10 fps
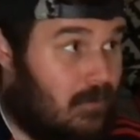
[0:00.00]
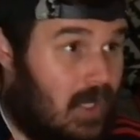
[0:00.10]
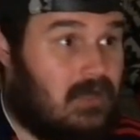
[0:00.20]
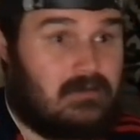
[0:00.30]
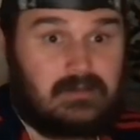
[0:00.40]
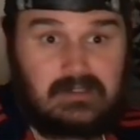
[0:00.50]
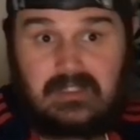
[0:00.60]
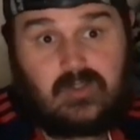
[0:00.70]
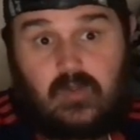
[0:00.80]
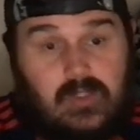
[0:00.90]
but
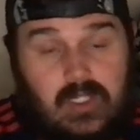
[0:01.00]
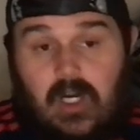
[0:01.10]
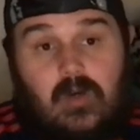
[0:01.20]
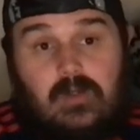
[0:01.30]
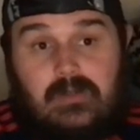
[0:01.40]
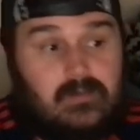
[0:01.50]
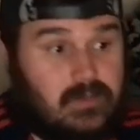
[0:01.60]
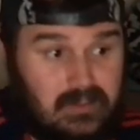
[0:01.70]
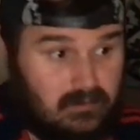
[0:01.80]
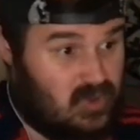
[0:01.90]
did score the goal and
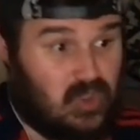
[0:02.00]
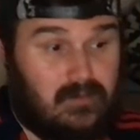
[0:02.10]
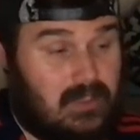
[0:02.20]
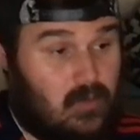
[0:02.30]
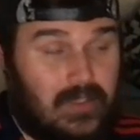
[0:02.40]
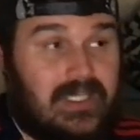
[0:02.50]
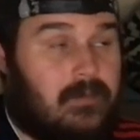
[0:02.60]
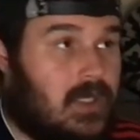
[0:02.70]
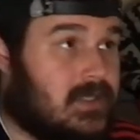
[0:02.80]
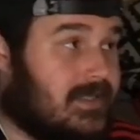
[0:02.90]
should have been the winner,
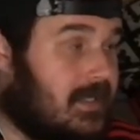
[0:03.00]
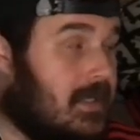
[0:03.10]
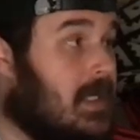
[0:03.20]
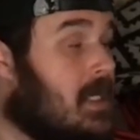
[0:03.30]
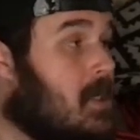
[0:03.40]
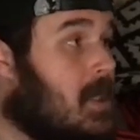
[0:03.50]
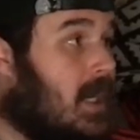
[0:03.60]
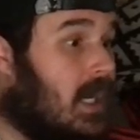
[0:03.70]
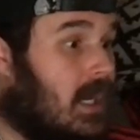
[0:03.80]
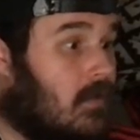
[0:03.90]
personally.
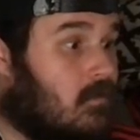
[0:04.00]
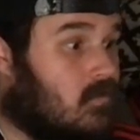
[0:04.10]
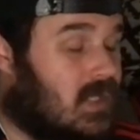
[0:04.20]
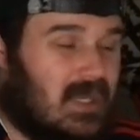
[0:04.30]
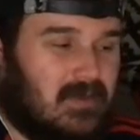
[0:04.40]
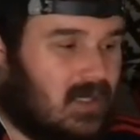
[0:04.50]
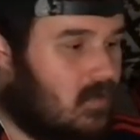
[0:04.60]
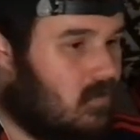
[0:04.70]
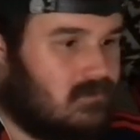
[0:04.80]
Kimmich,